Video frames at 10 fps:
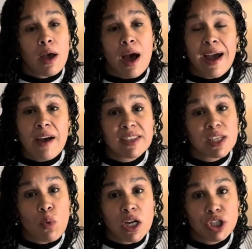I obviously
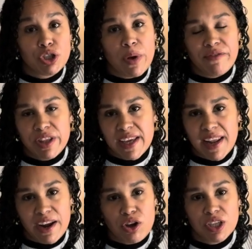wanted to do everything that
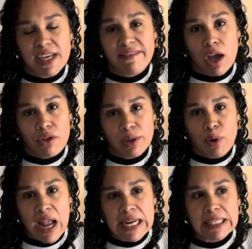I could to have a healthy
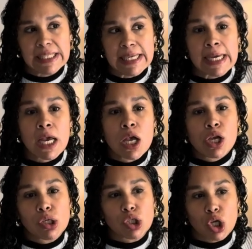pregnancy.
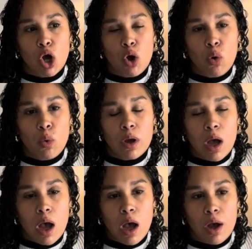So,
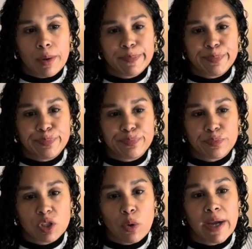
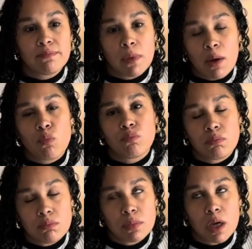I
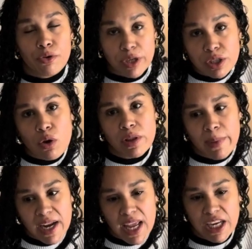agreed to go on the
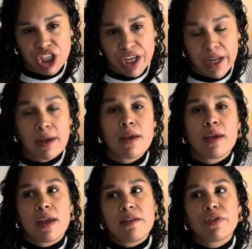medication,
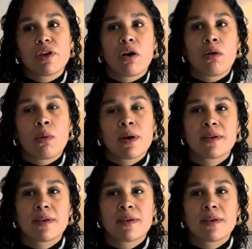even though,